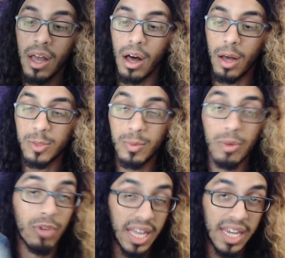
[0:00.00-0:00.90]
Uh,
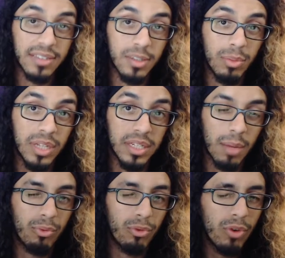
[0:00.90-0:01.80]
relating to Bleach,
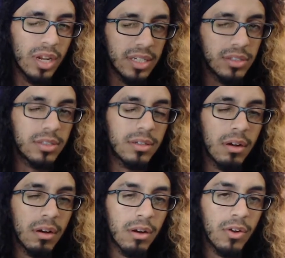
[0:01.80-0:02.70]
I'm pretty
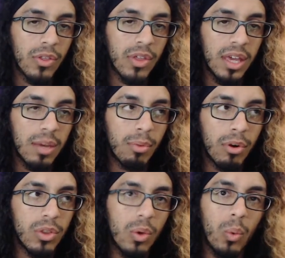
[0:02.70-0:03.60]
sure the
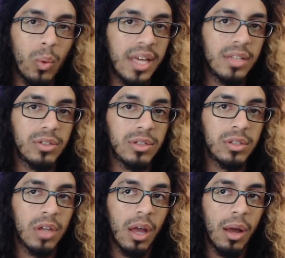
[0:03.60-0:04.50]
Burn the
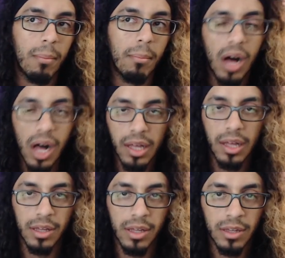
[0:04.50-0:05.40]
Witch
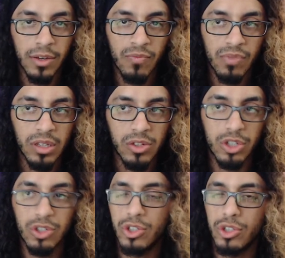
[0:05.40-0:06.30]
manga
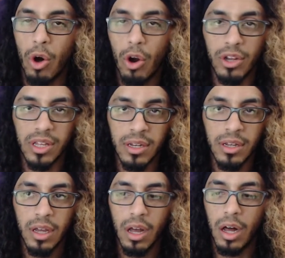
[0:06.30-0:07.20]
just started.
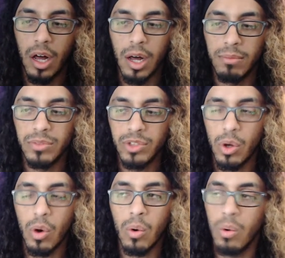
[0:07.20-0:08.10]
Um,
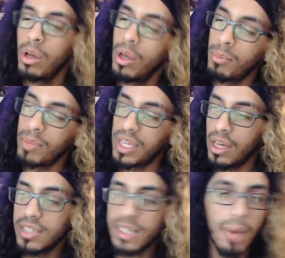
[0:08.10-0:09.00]
so
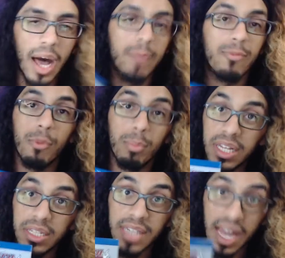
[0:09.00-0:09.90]
because I'm hyped for
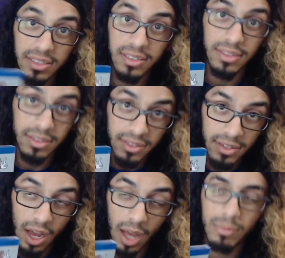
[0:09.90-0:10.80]
Bleach next year,
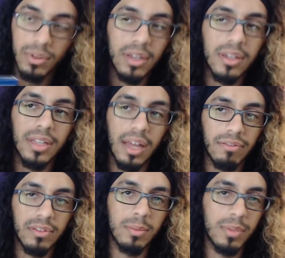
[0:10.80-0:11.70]
I'm gonna
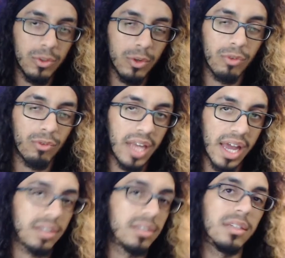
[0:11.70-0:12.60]
definitely be doing
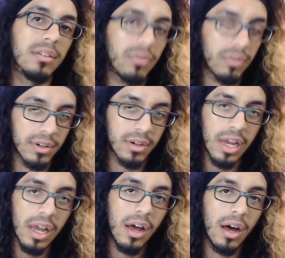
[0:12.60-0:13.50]
reaction for
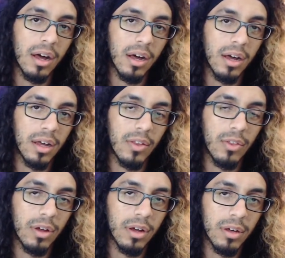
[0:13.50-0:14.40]
uh,
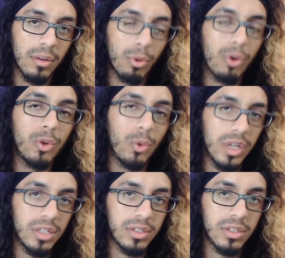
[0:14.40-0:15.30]
the Burn the
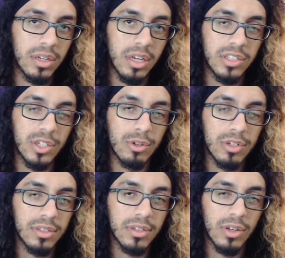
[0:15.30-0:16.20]
Witch
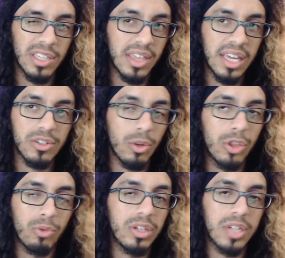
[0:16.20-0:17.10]
series. It's, I think it's only
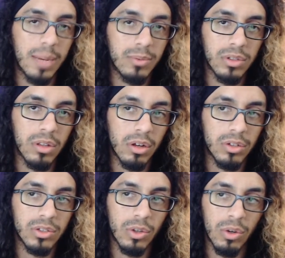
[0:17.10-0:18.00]
three chapters long,
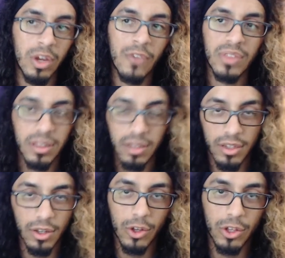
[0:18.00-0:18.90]
so there
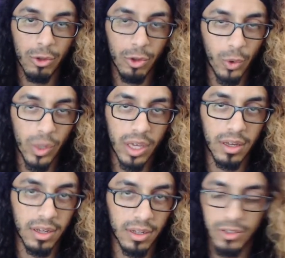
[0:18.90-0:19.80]
you go, your little quick
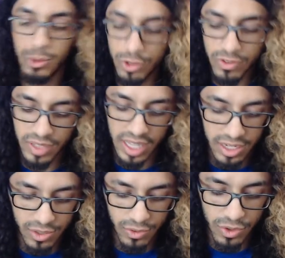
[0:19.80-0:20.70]
uh, news
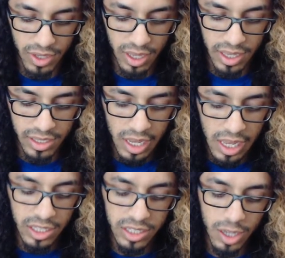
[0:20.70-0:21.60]
flash for you guys.
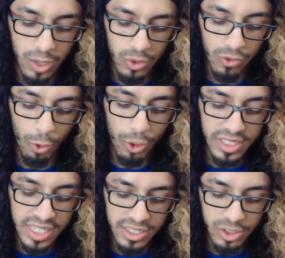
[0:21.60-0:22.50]
This comes with four
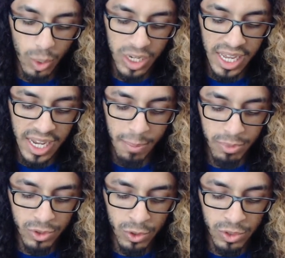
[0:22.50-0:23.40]
discs, twenty-eight
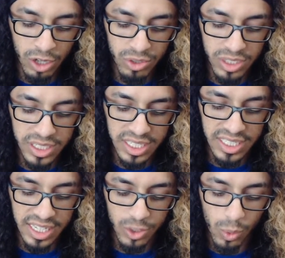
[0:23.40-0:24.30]
episodes, one
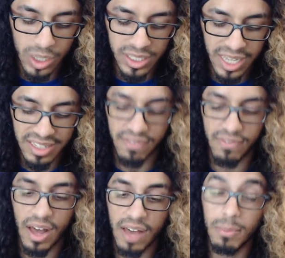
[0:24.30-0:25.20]
sixty-eight to one
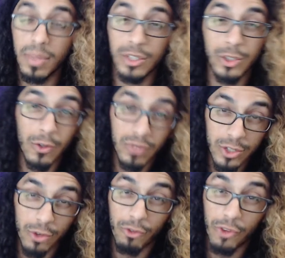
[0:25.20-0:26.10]
ninety-five. I'm not sure if
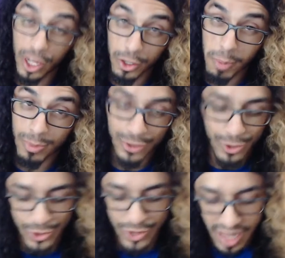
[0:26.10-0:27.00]
these are filler
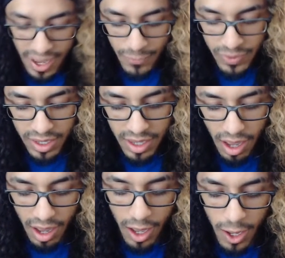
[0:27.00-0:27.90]
episodes or not.
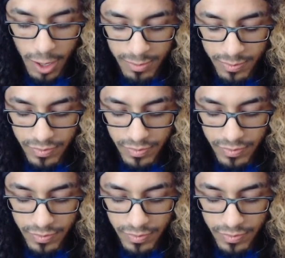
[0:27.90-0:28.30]
Um,